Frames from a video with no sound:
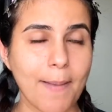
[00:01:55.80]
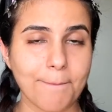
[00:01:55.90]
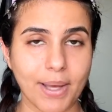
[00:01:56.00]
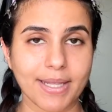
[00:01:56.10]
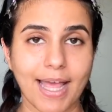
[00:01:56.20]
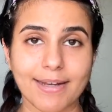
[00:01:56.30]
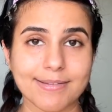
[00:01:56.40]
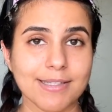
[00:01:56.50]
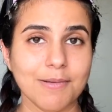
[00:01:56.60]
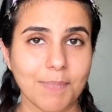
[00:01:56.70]
But that
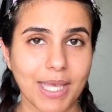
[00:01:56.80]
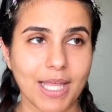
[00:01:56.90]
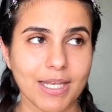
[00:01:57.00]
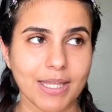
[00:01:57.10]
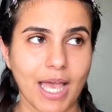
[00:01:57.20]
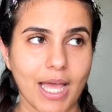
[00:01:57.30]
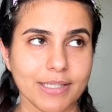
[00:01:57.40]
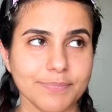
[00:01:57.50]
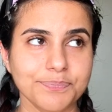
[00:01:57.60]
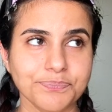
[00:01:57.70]
doesn't mean
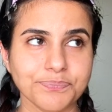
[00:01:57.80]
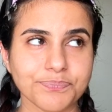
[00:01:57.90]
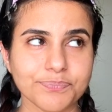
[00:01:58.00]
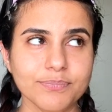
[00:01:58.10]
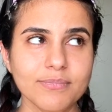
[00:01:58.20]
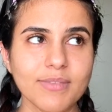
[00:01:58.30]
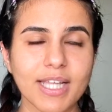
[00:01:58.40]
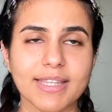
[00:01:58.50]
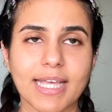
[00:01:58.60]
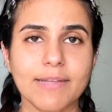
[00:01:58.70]
that
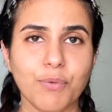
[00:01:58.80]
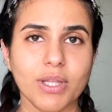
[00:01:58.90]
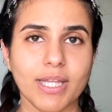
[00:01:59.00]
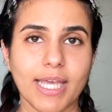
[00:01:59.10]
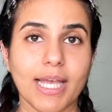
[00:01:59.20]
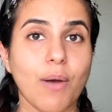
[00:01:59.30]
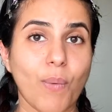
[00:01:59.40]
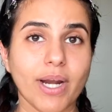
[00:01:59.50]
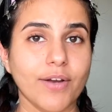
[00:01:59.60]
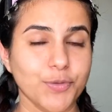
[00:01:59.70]
they will
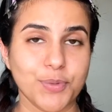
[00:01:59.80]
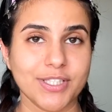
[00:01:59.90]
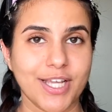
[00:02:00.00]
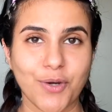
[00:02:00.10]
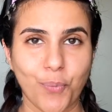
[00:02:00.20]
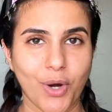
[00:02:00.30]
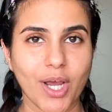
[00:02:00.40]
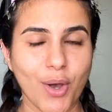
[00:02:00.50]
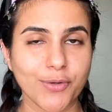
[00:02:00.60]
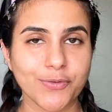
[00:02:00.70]
100%
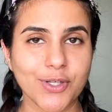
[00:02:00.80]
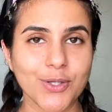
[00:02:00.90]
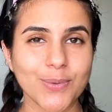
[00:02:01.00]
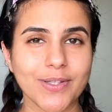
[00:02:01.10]
work out for you.